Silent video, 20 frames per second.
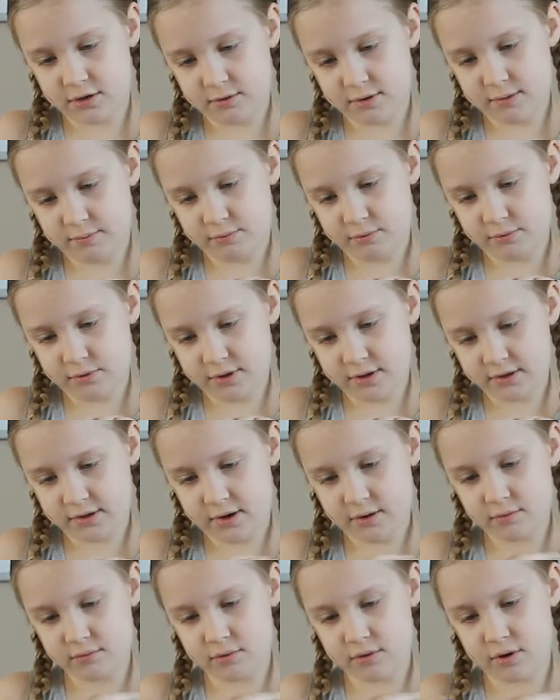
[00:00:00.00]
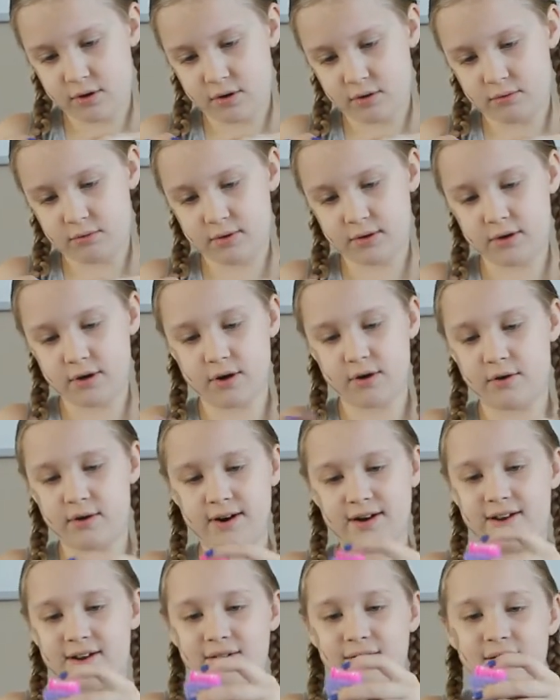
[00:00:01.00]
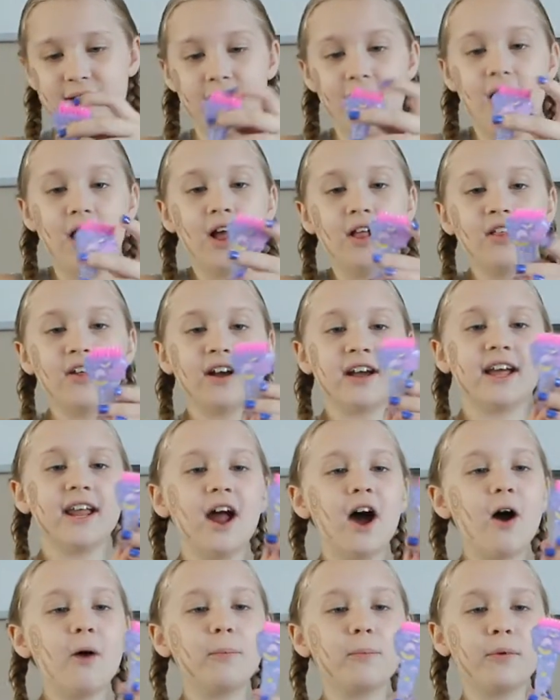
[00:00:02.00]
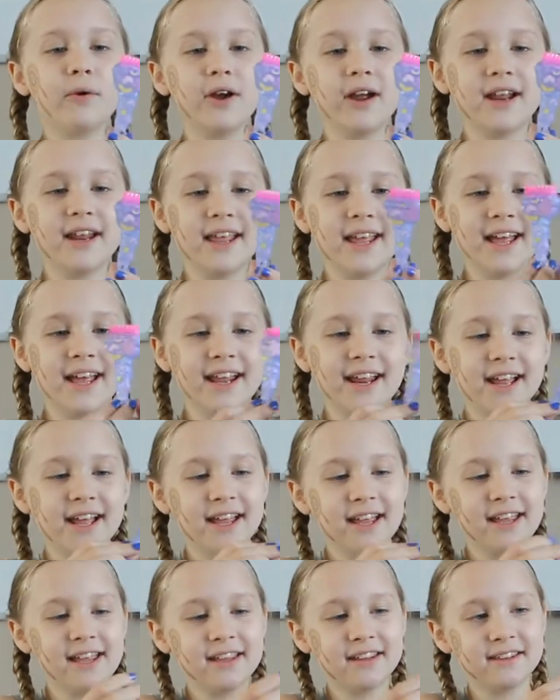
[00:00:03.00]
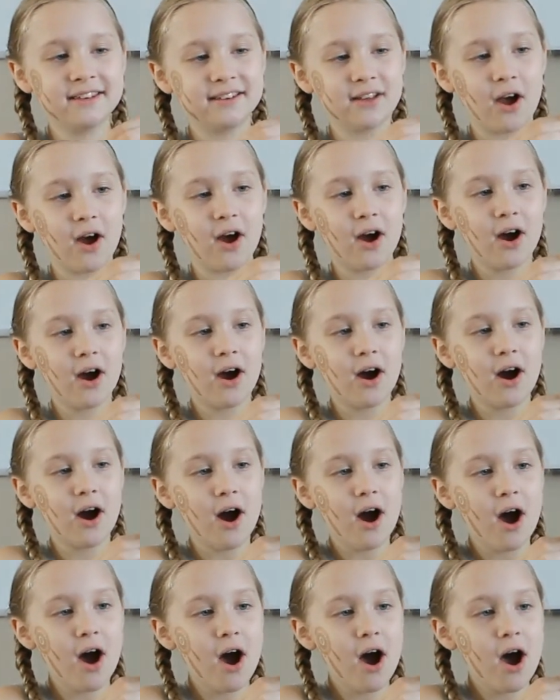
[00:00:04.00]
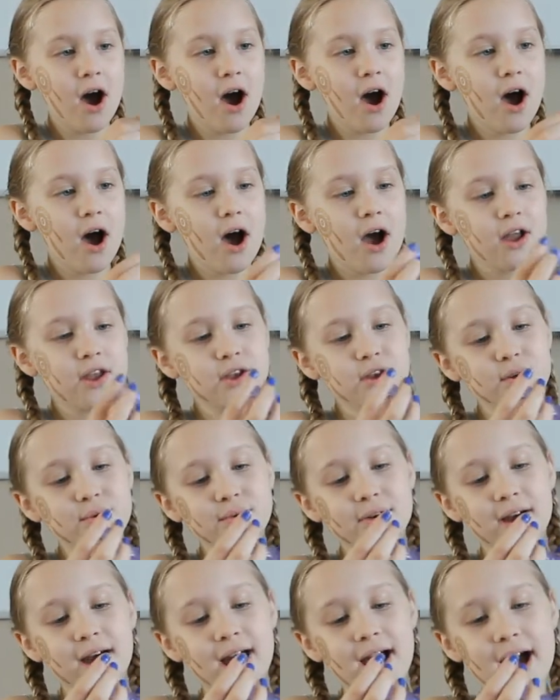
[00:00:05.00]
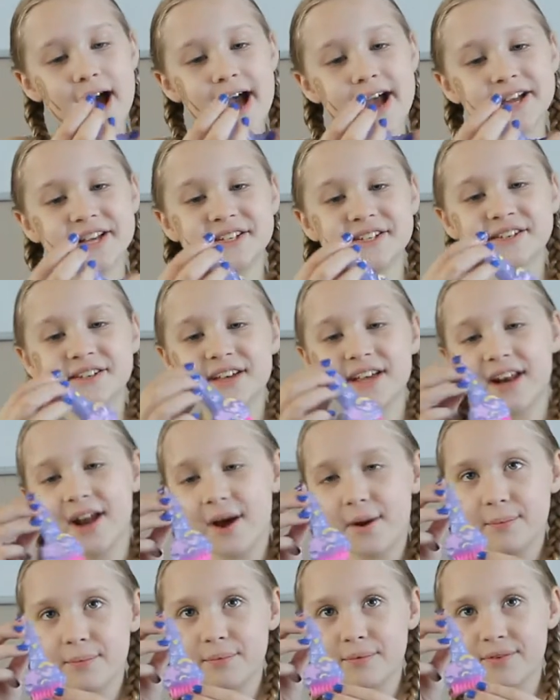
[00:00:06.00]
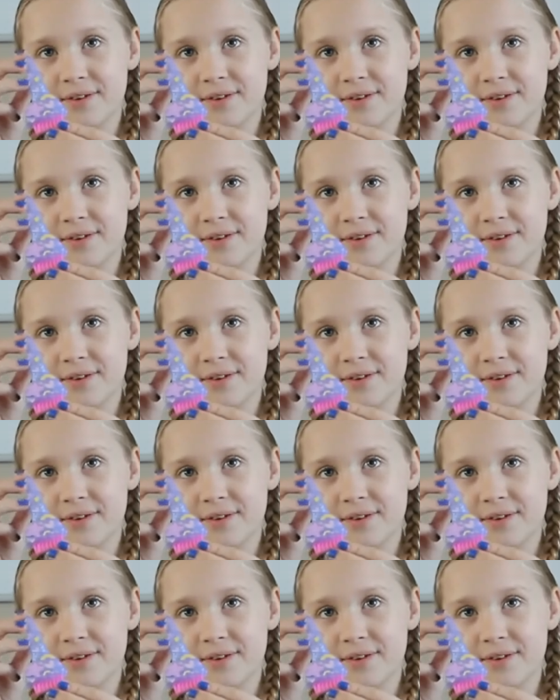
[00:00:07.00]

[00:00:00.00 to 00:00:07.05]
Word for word: Do I pull this out? No, no, I don't. Look at how pretty it is! You guys, look at how